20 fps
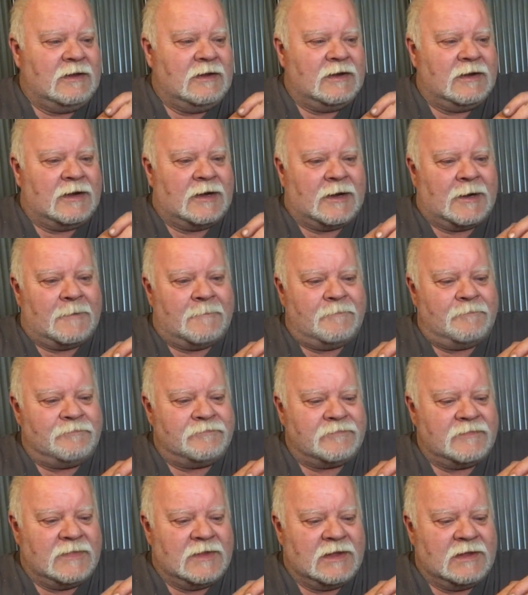
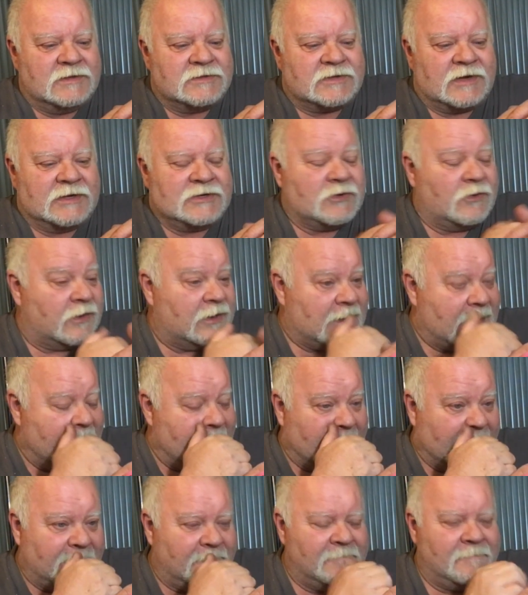So I tore it
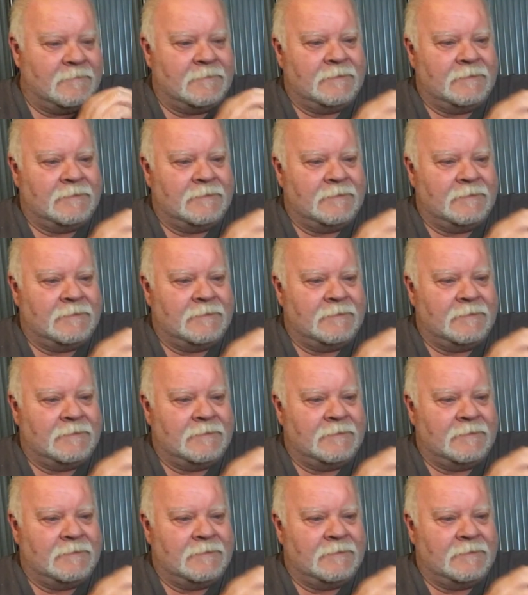down,